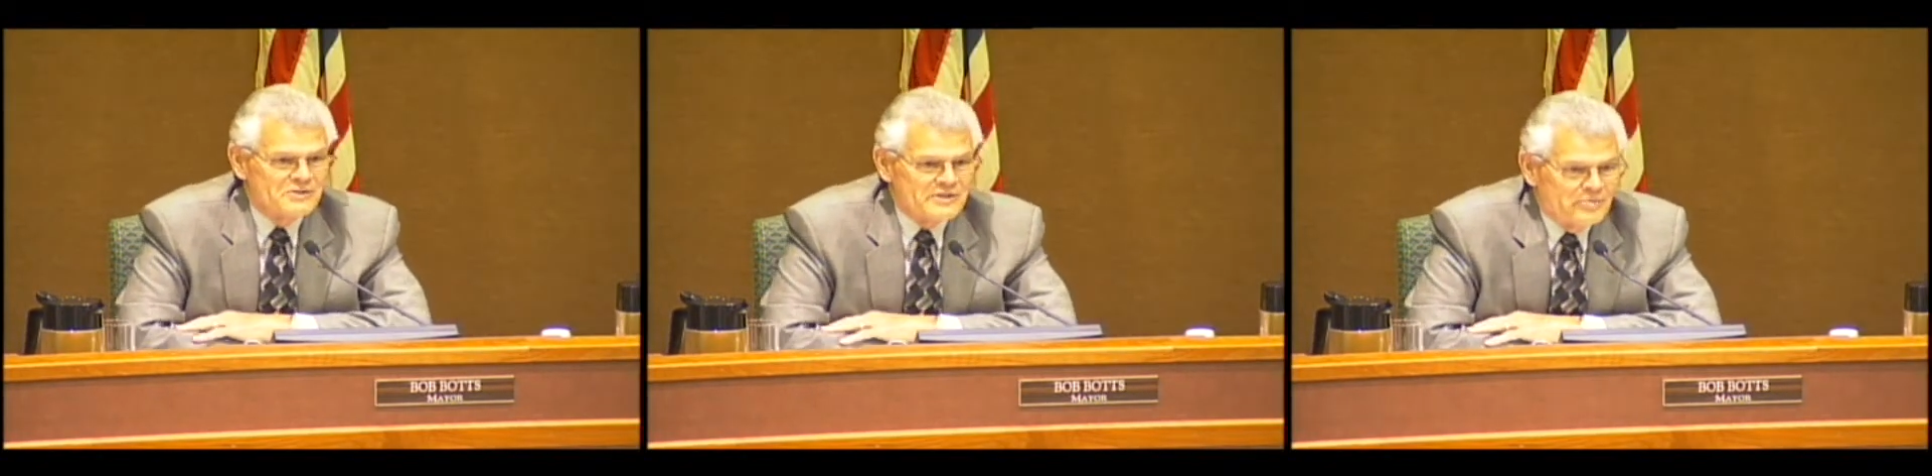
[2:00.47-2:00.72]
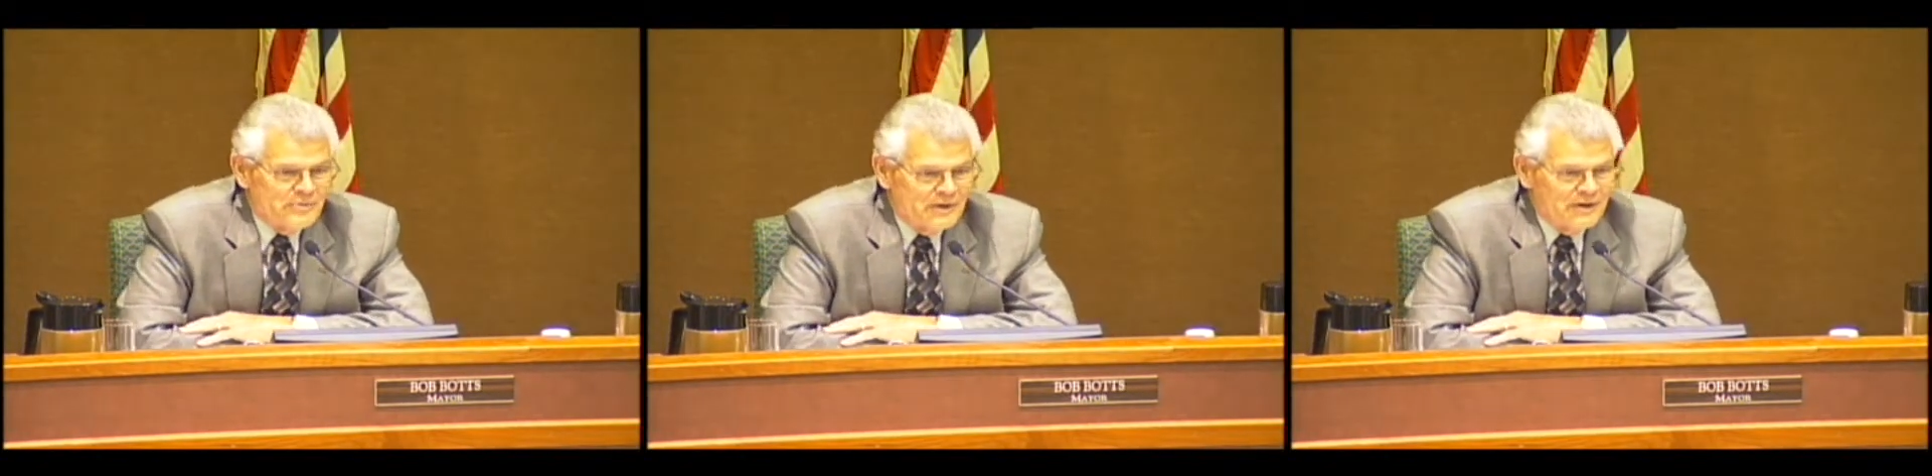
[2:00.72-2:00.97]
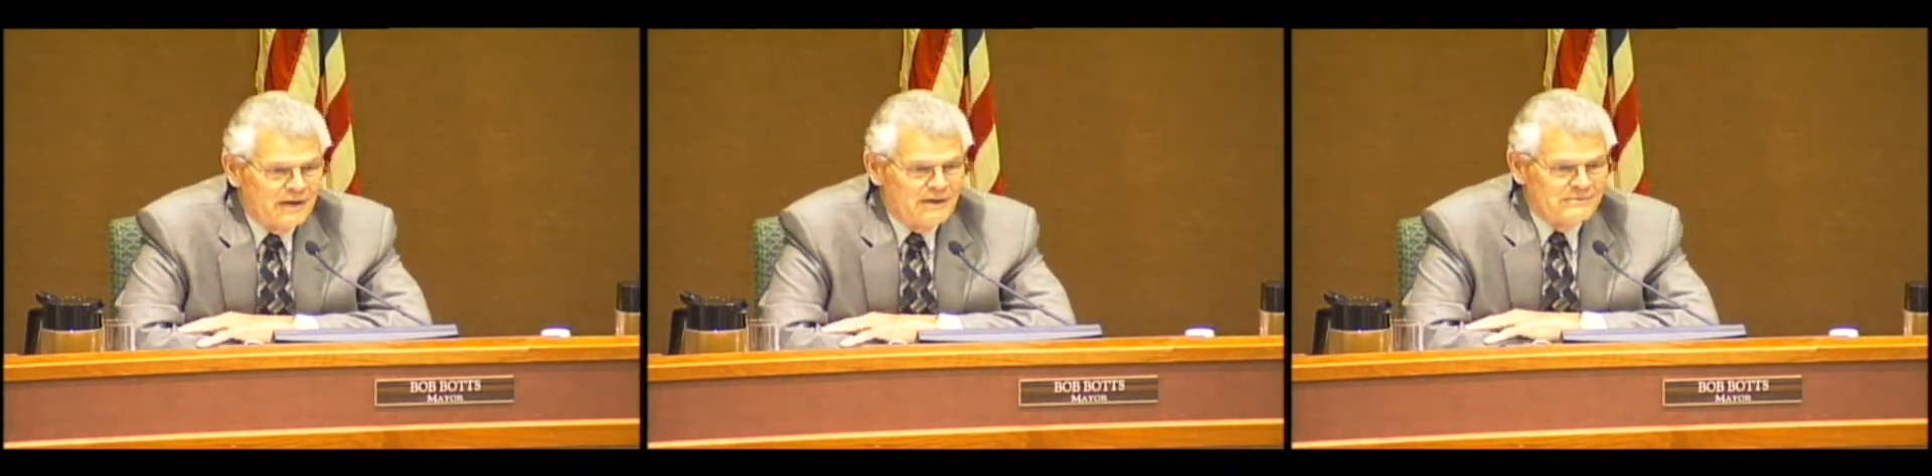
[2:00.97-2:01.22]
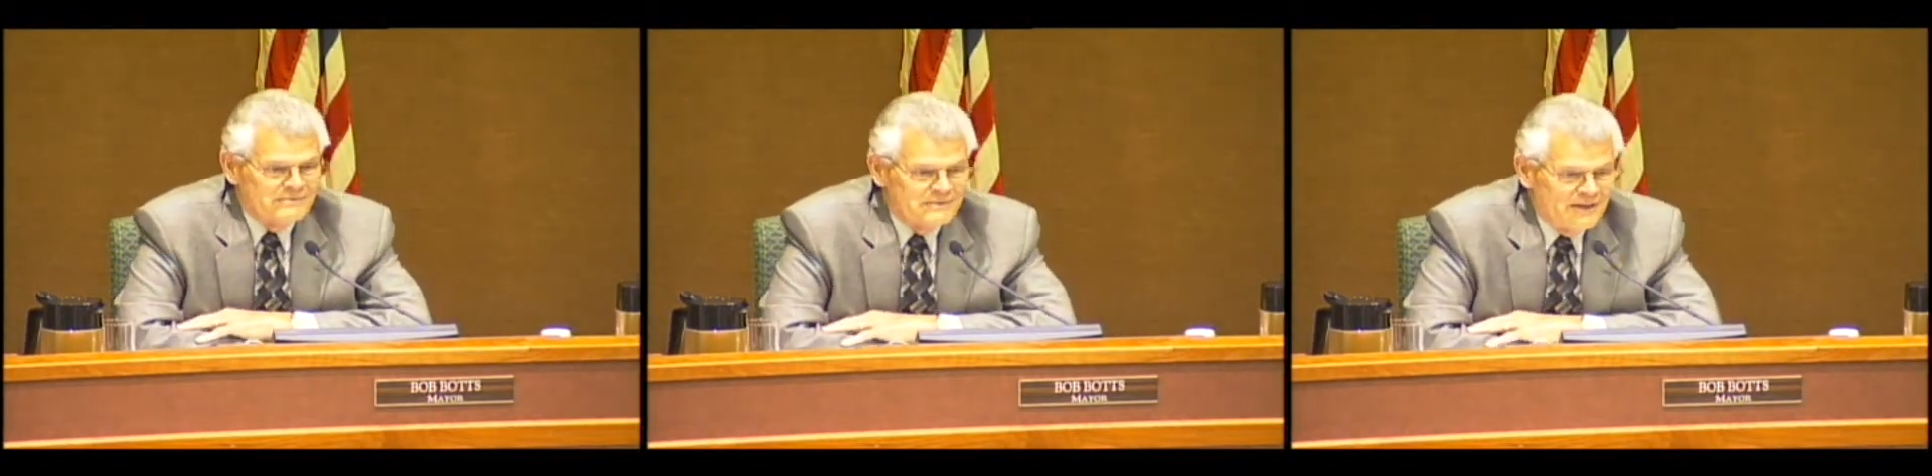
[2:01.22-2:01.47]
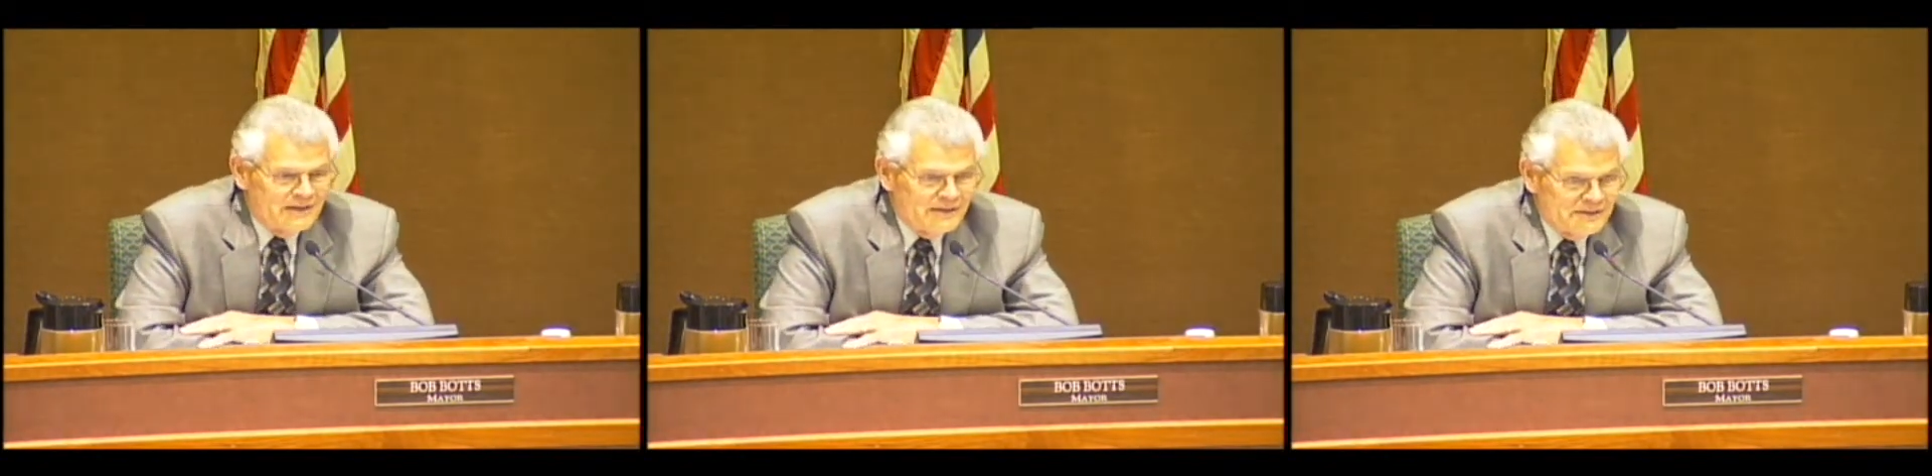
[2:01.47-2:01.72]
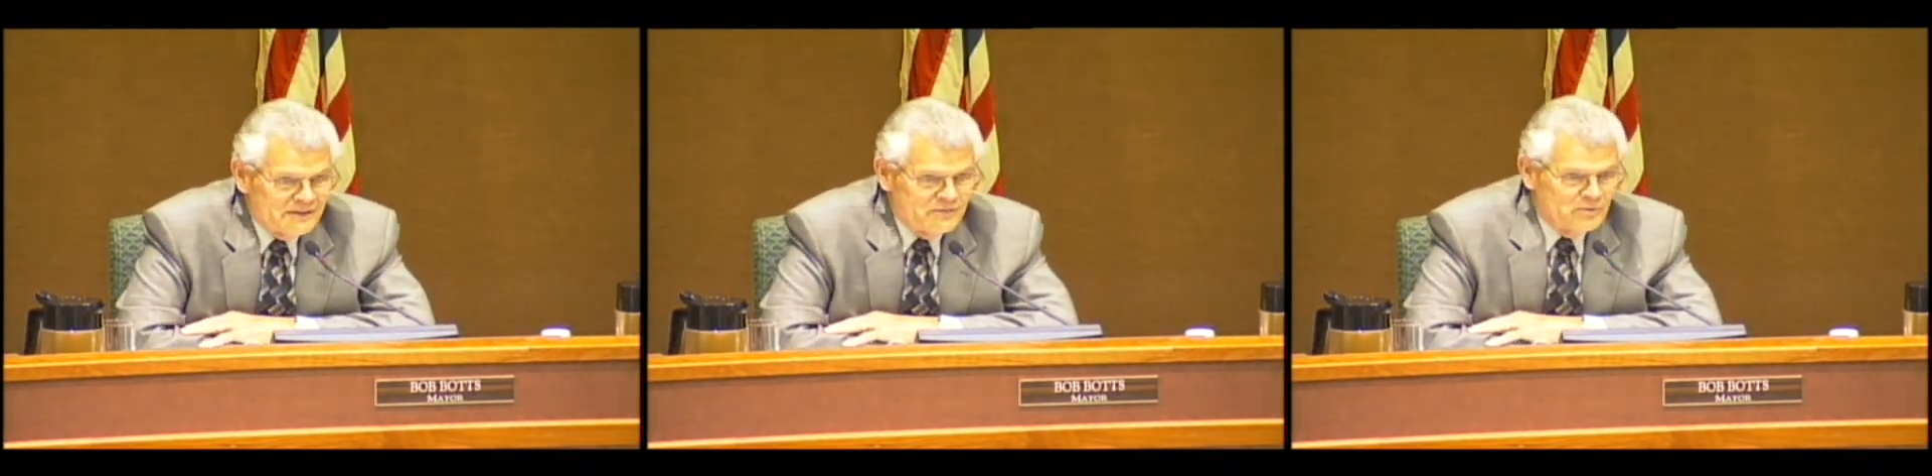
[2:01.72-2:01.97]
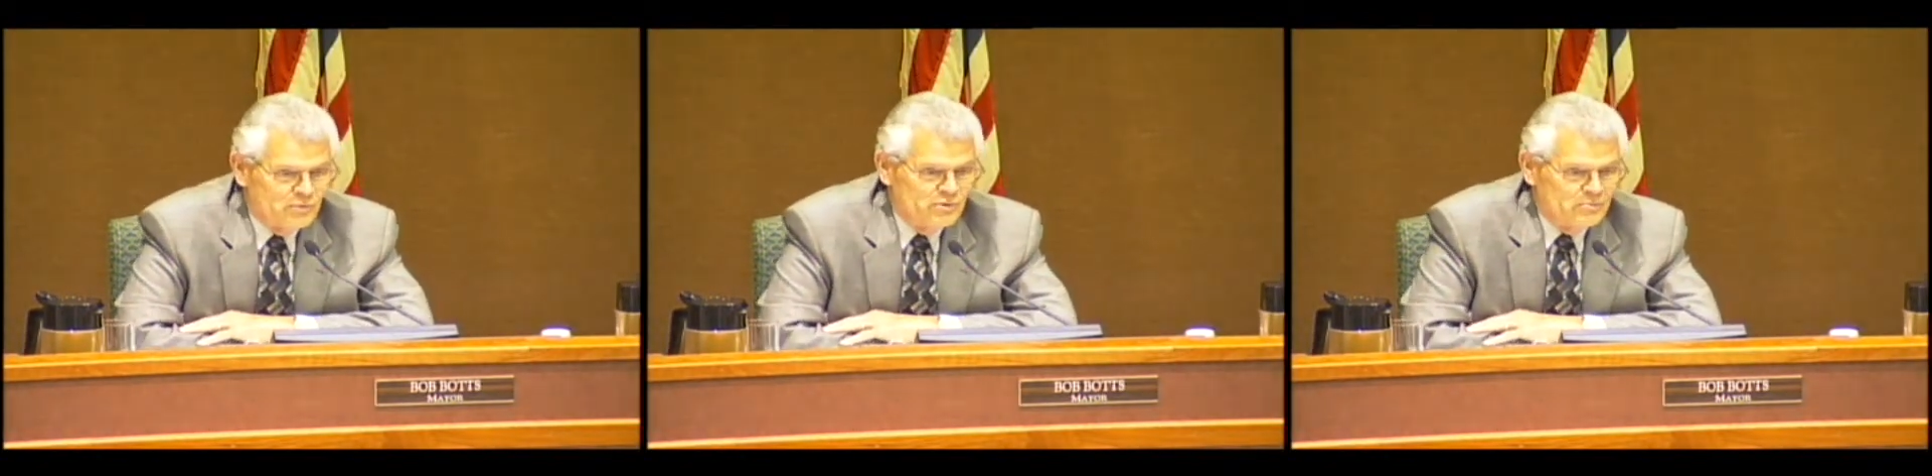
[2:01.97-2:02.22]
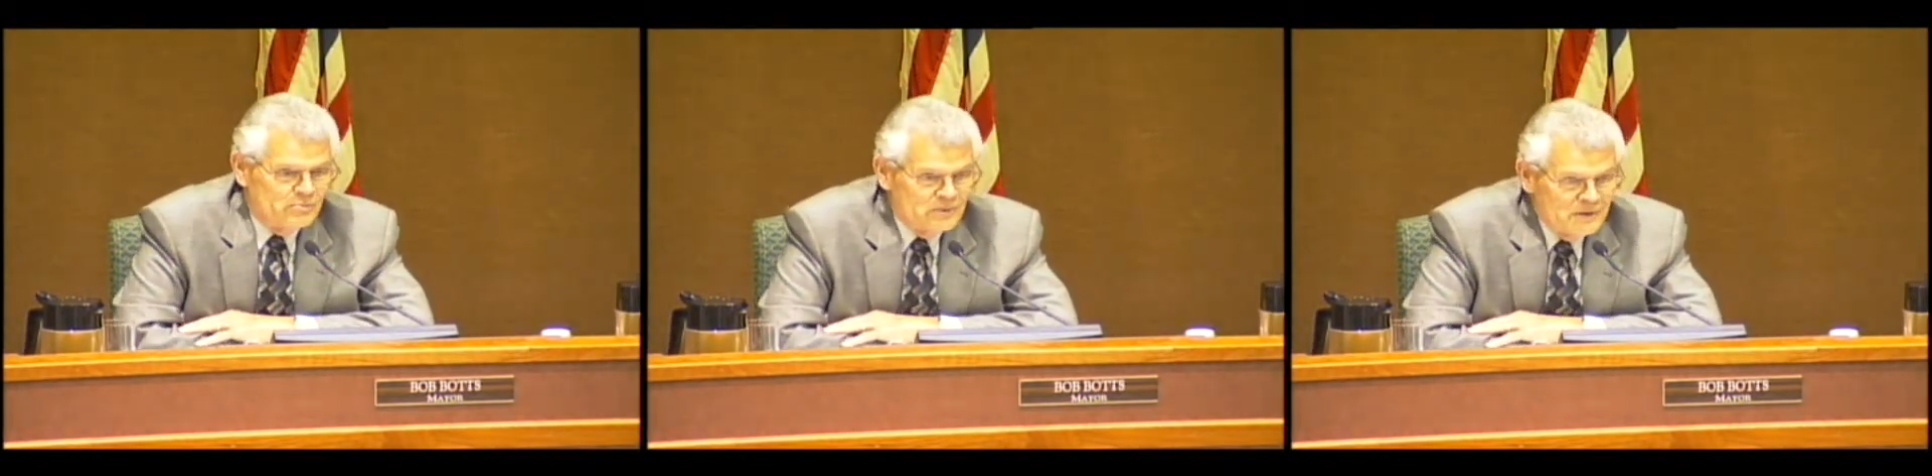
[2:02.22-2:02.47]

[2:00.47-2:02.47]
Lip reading: something ought to leave the room.